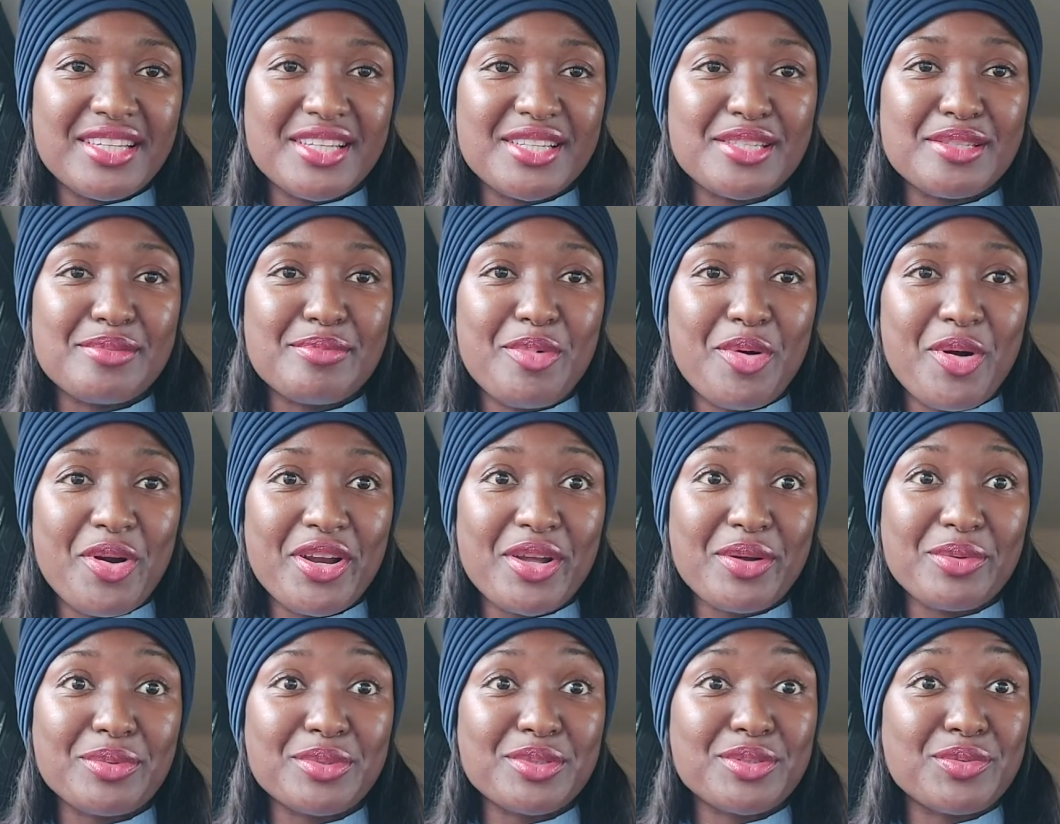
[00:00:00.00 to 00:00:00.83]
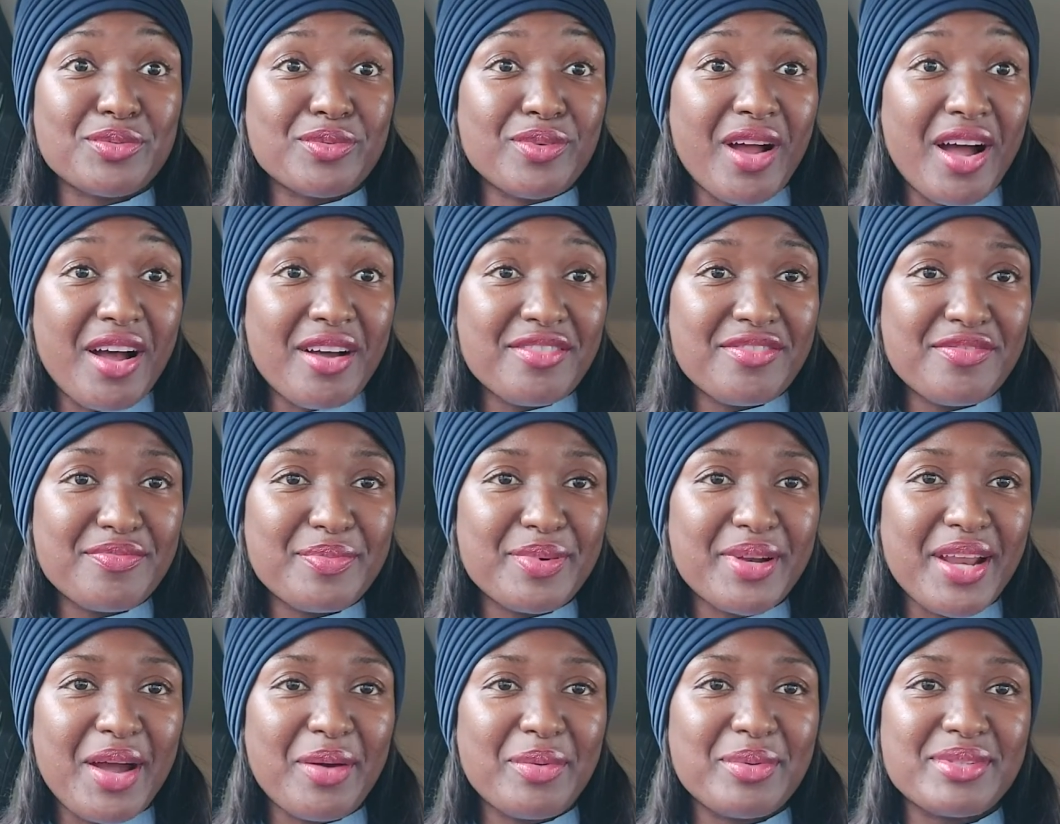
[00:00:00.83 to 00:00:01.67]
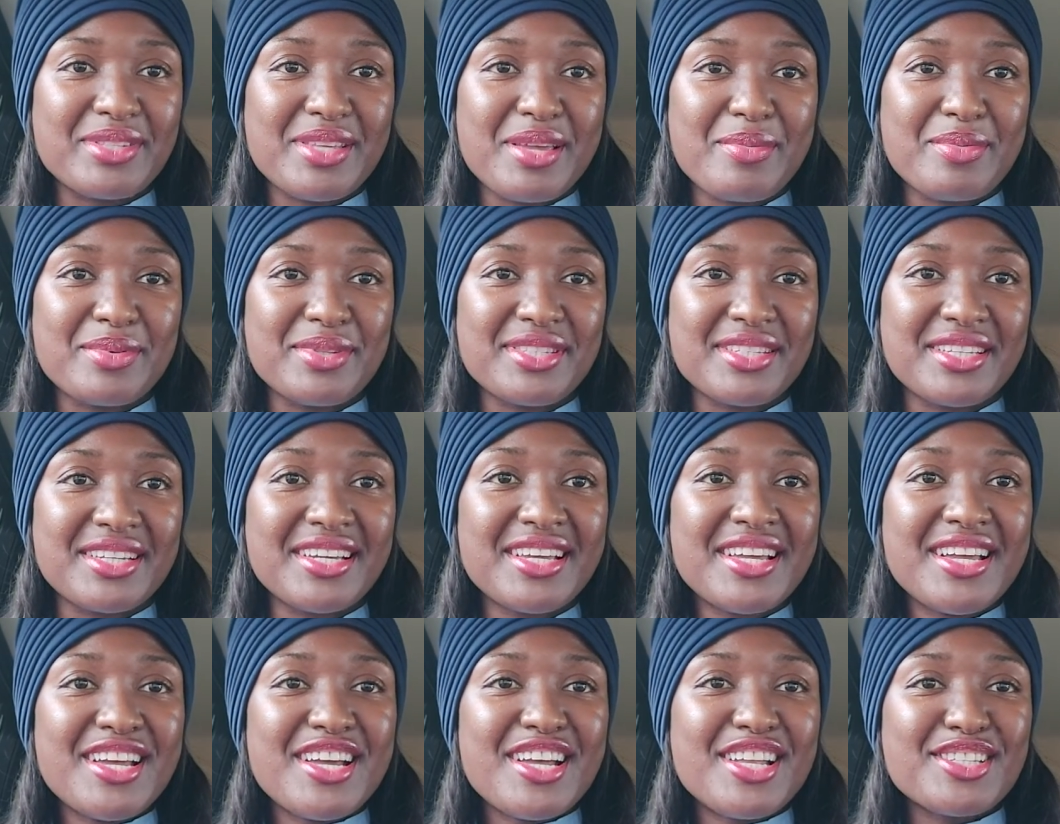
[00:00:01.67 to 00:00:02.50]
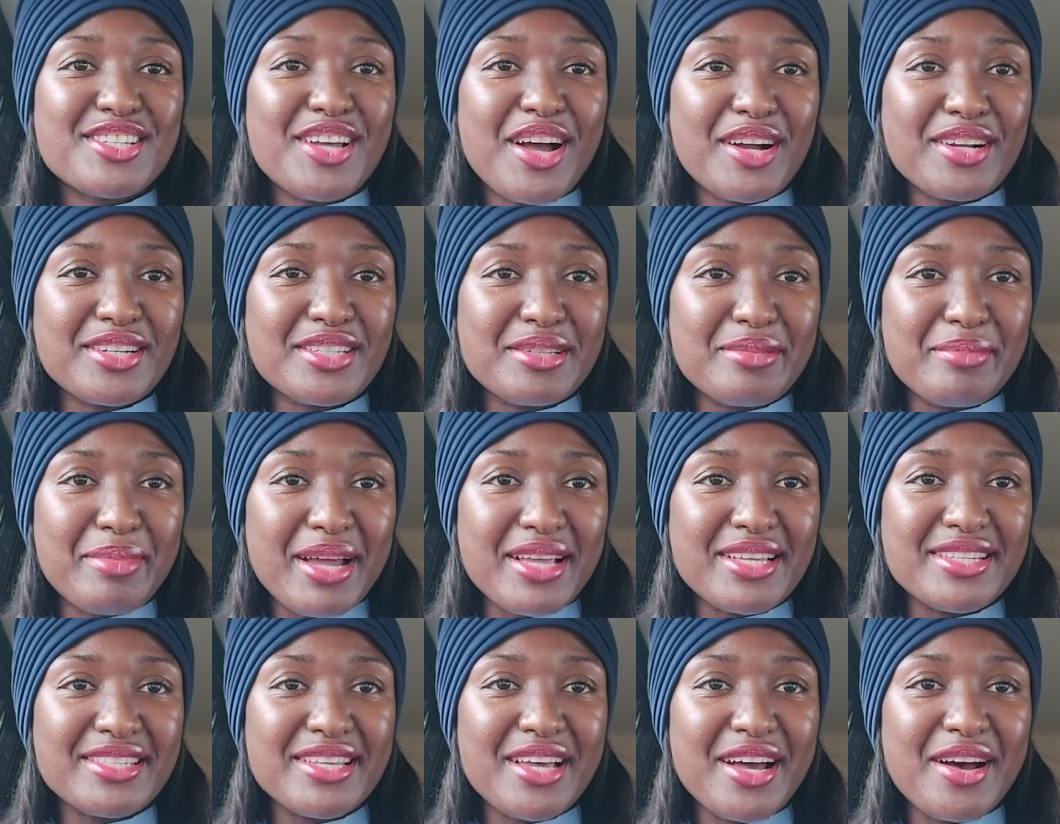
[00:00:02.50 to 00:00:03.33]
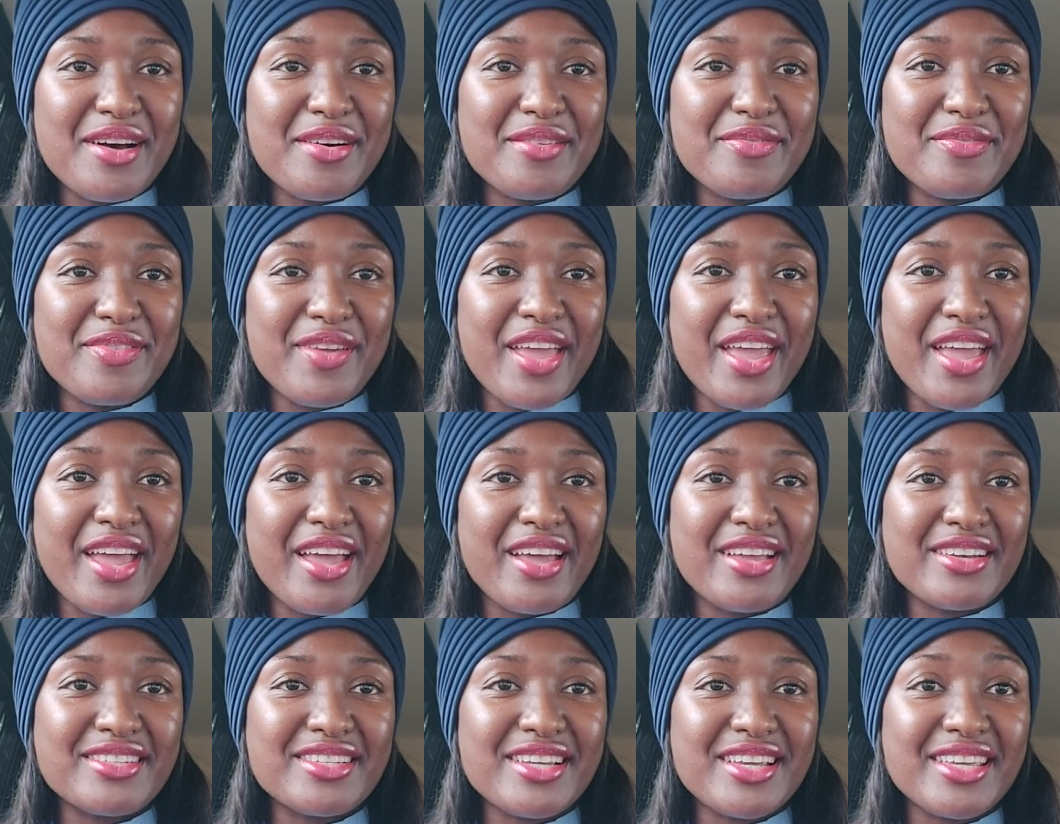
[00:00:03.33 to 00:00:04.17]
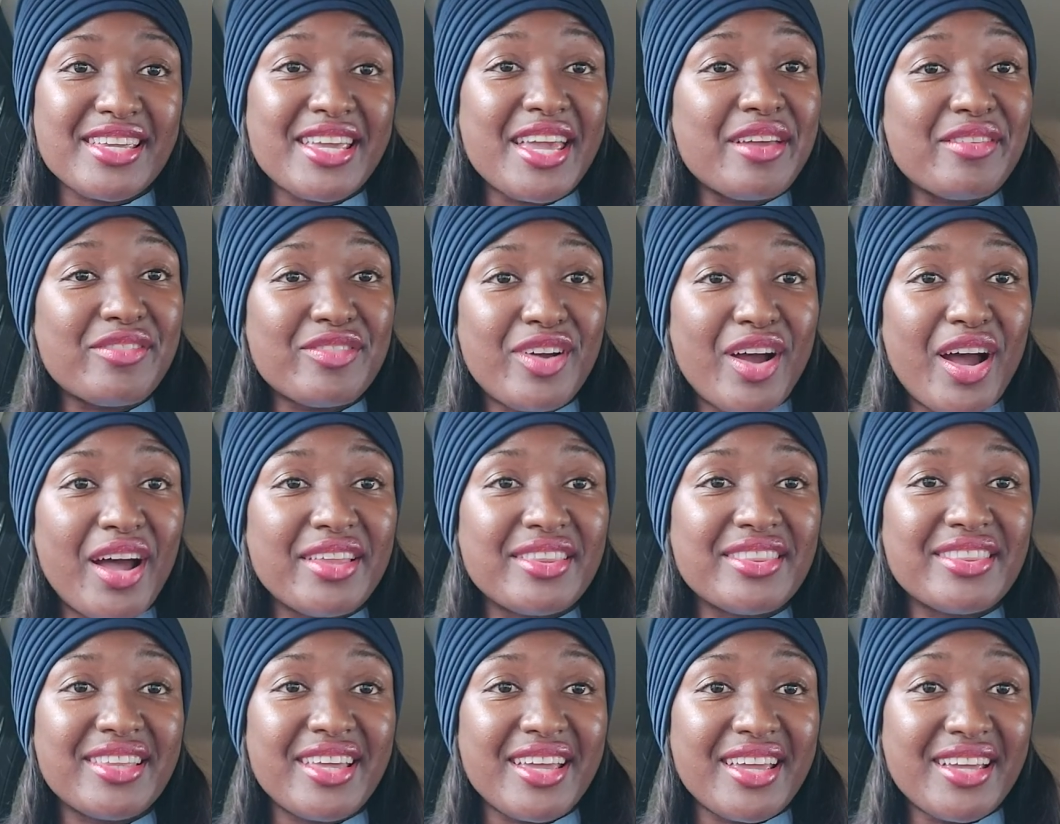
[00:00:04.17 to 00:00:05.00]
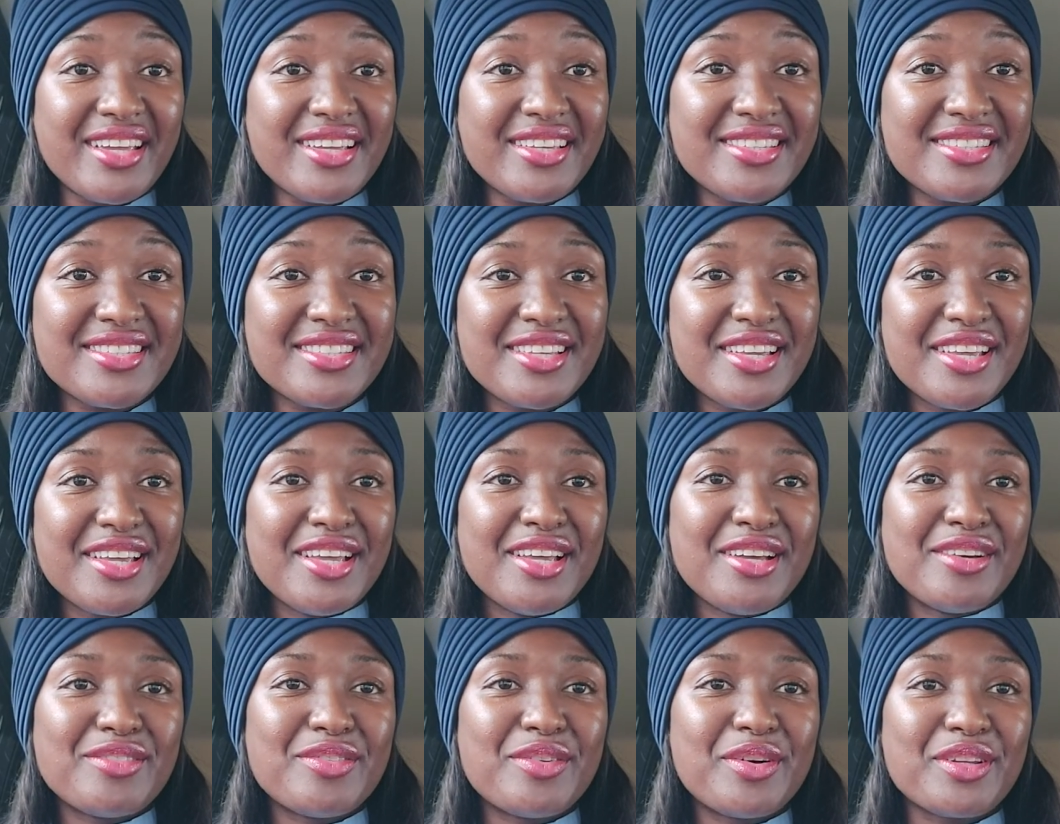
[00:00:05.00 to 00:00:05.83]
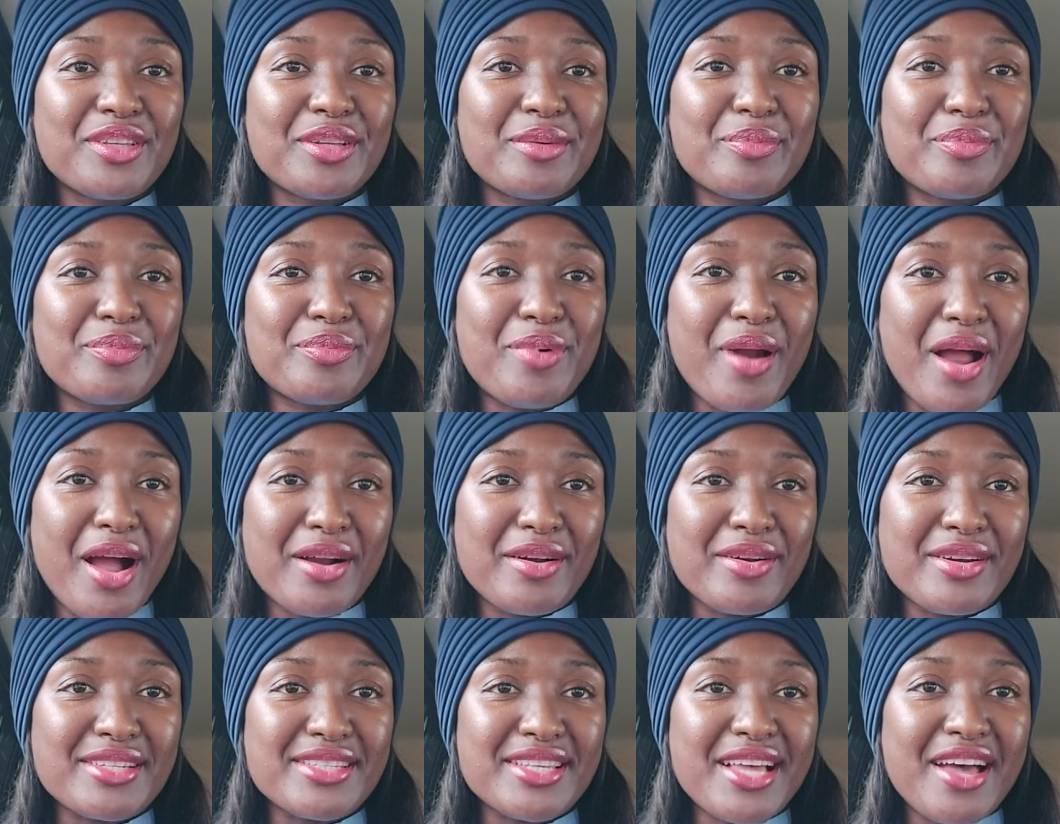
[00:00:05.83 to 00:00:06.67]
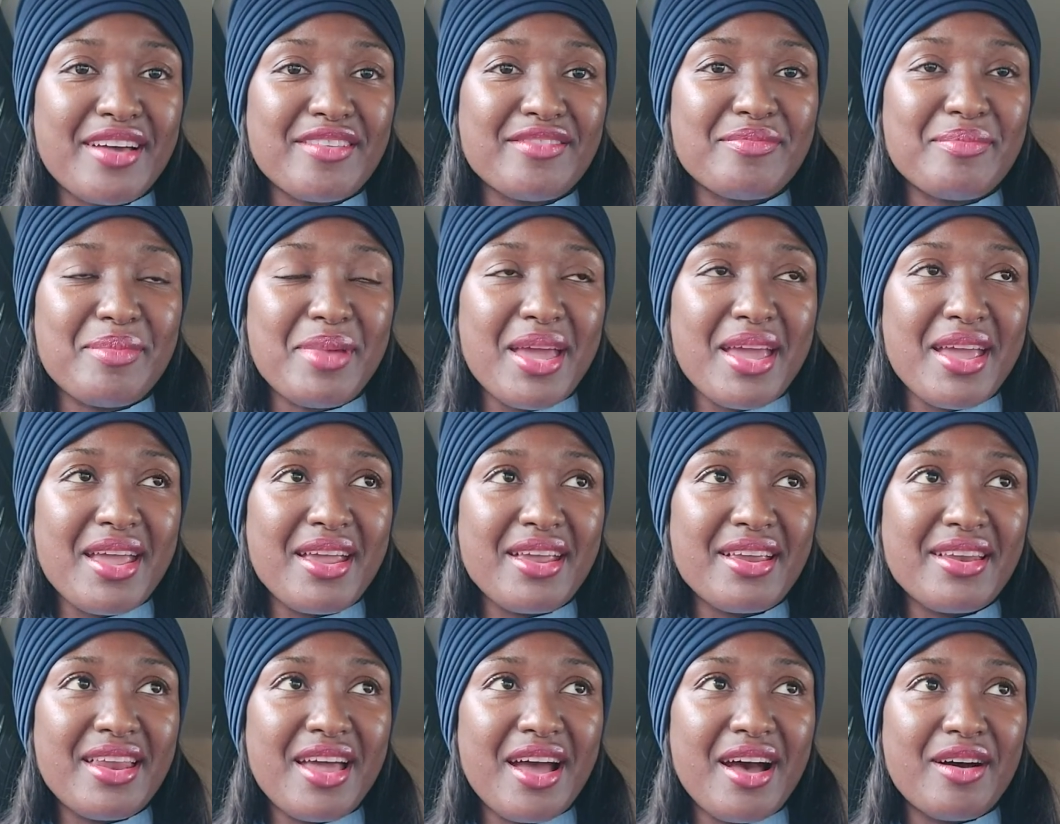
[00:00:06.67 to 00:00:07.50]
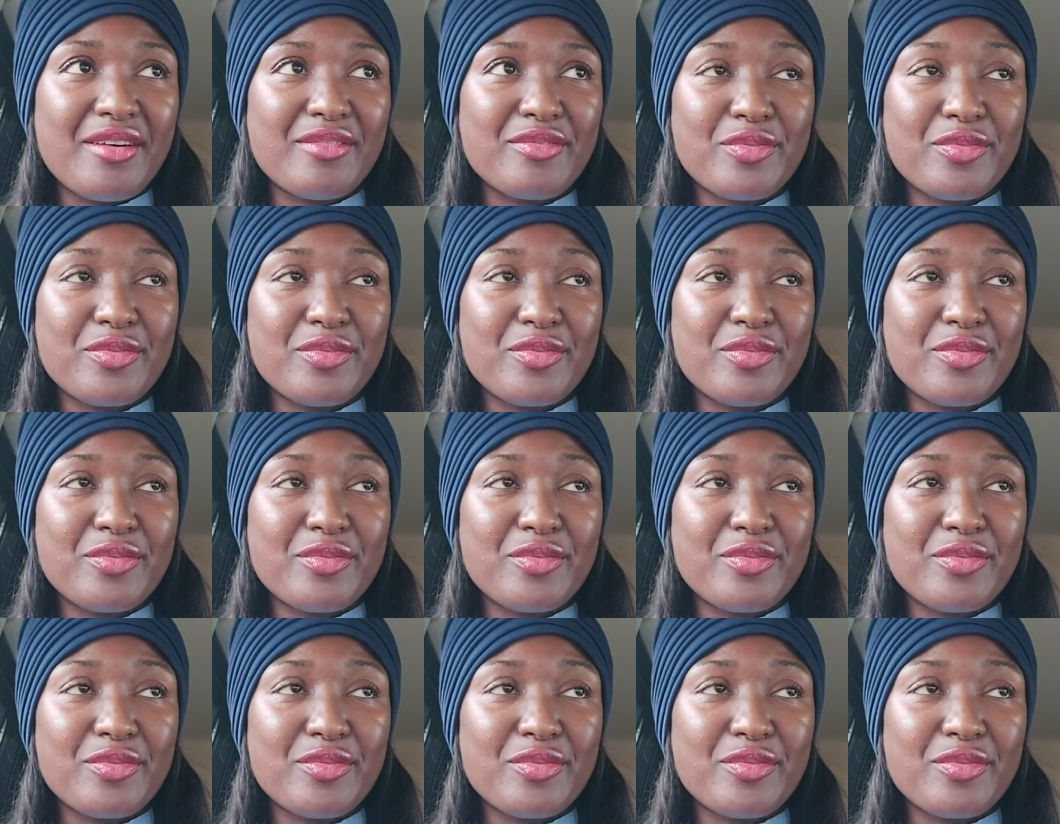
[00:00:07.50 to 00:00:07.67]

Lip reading: This morning was rough, but I was able to talk to myself and gave God thanks for the progress I've made,